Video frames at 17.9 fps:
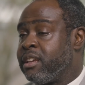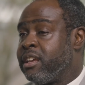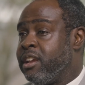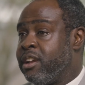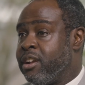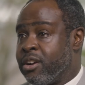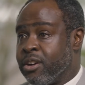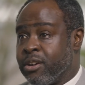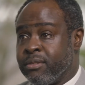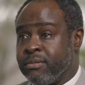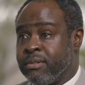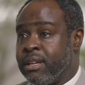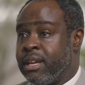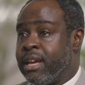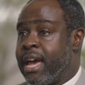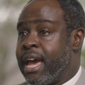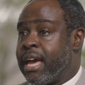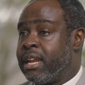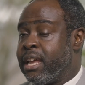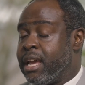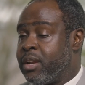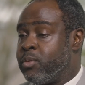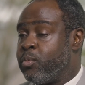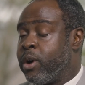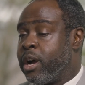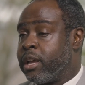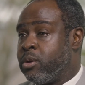here at
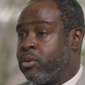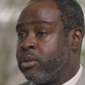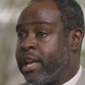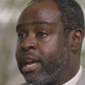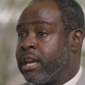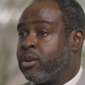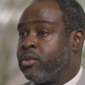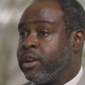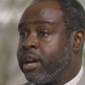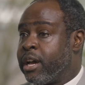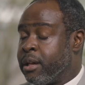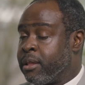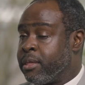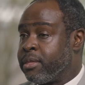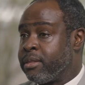NYU Langone Health